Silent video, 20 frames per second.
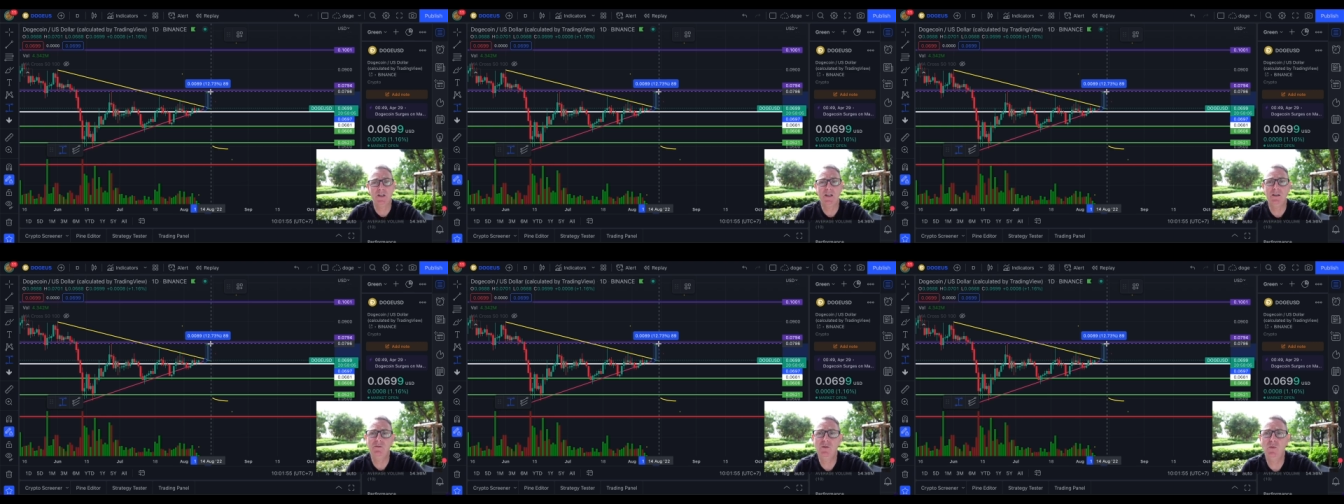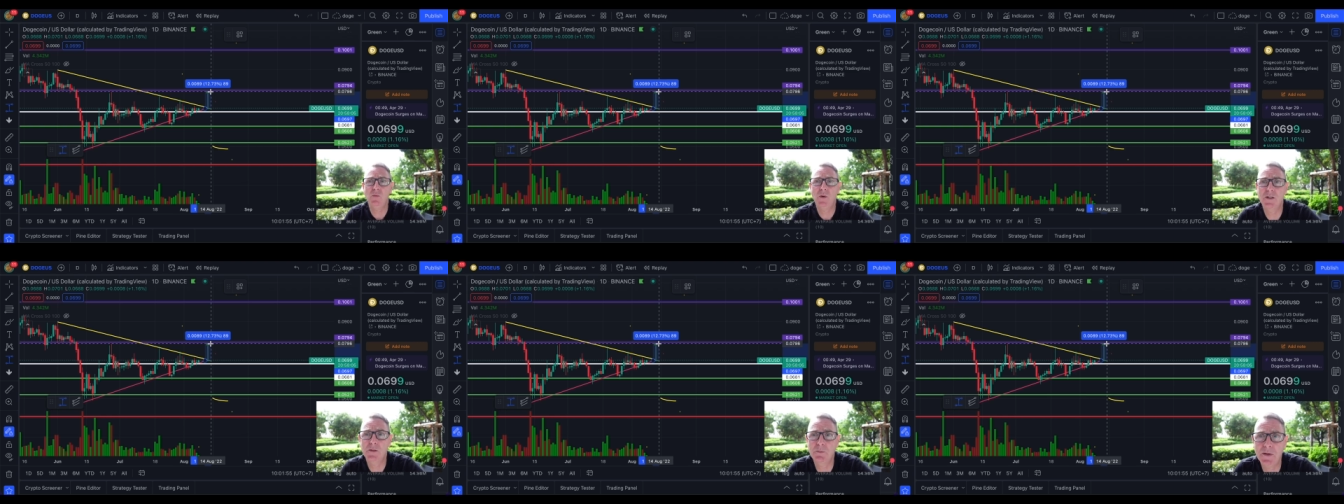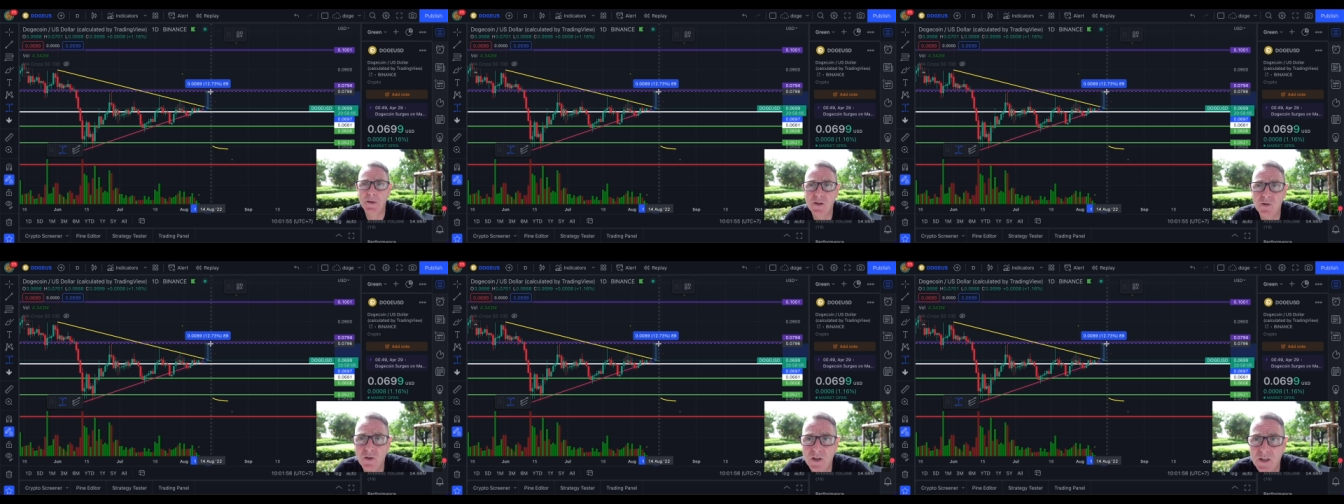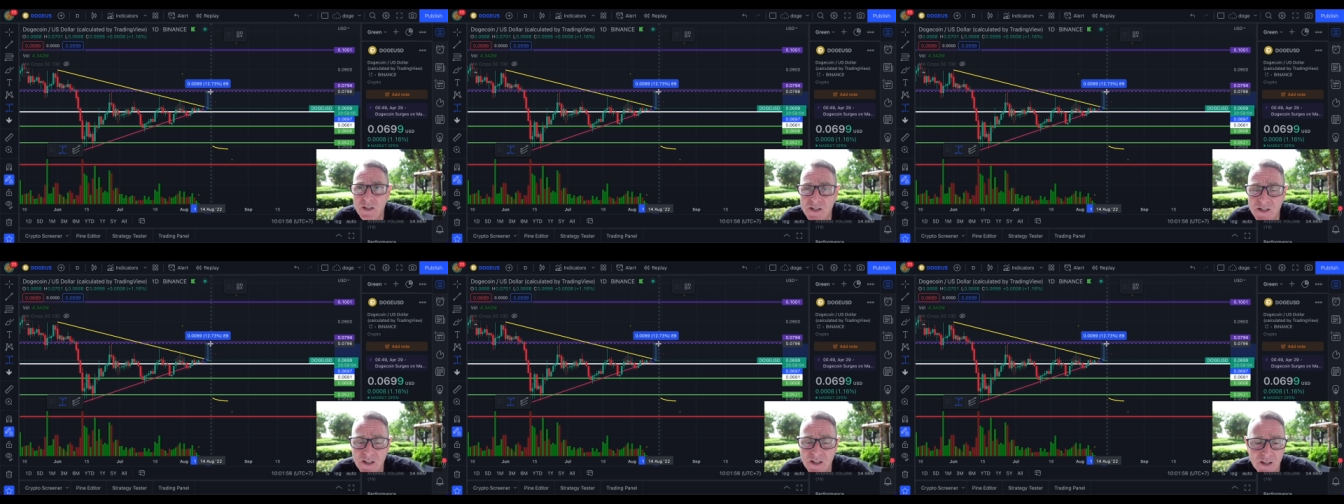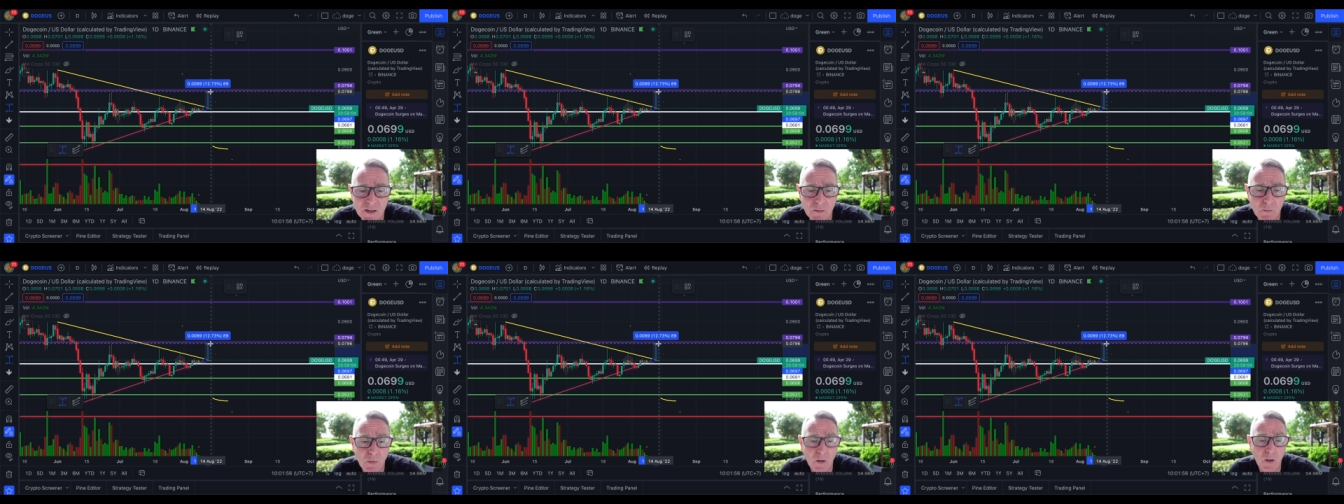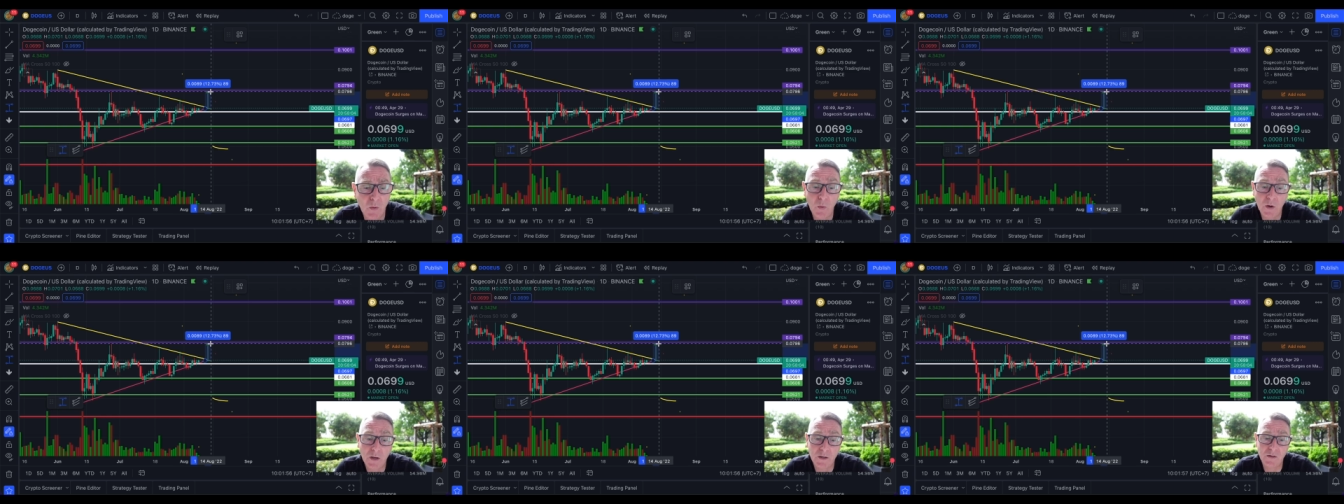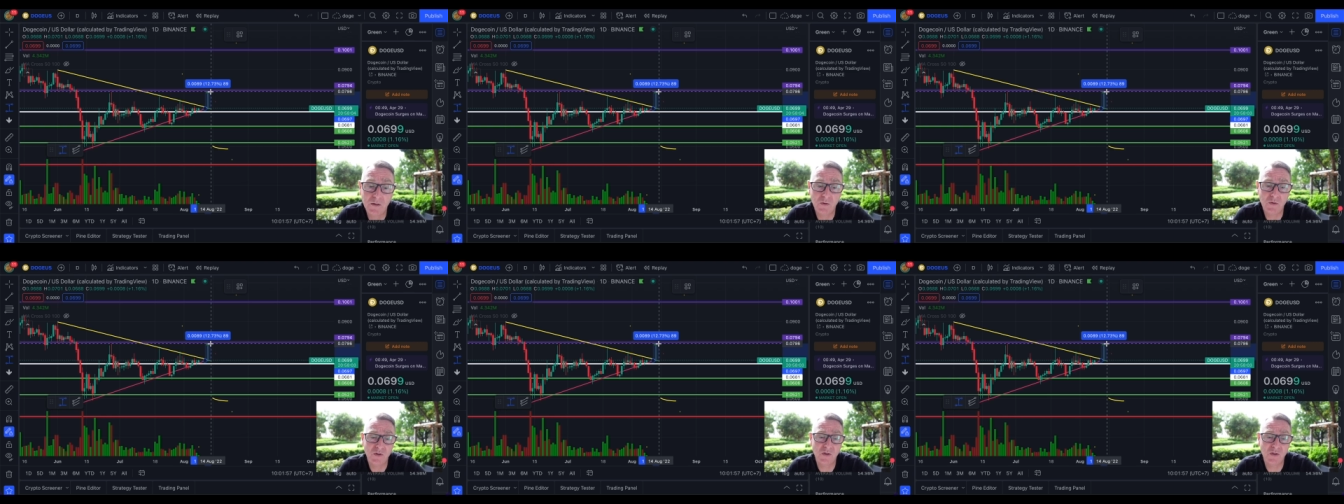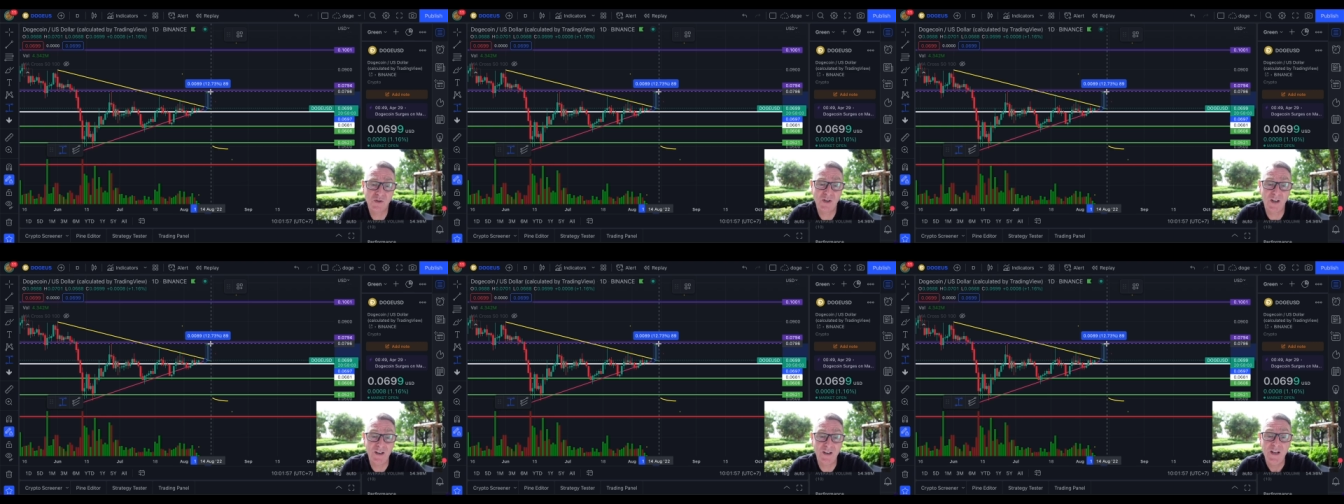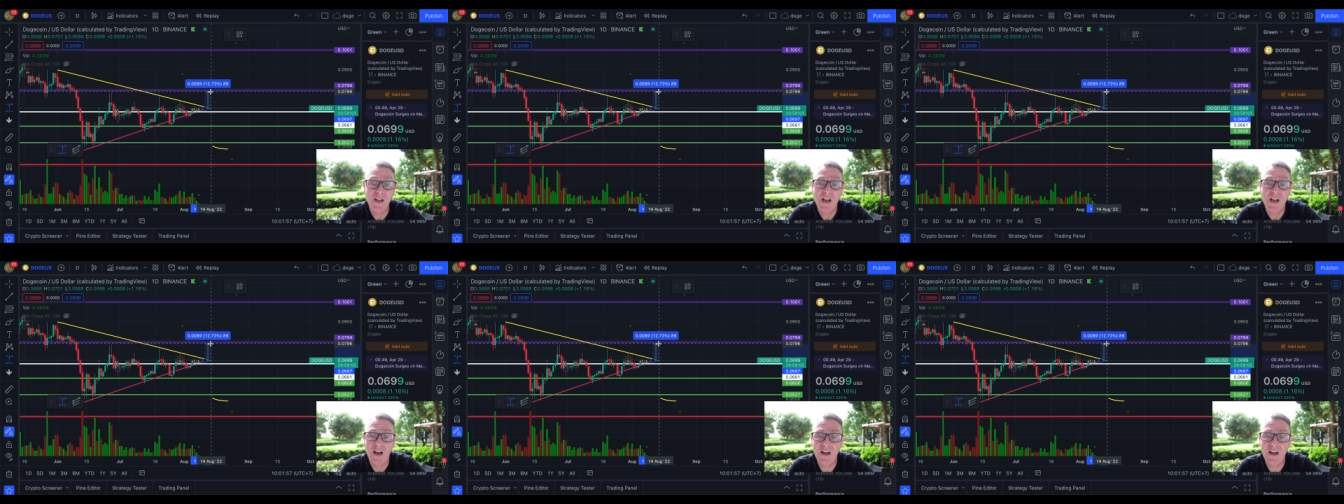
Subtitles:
Given what Bitcoin has done and what Doge has done,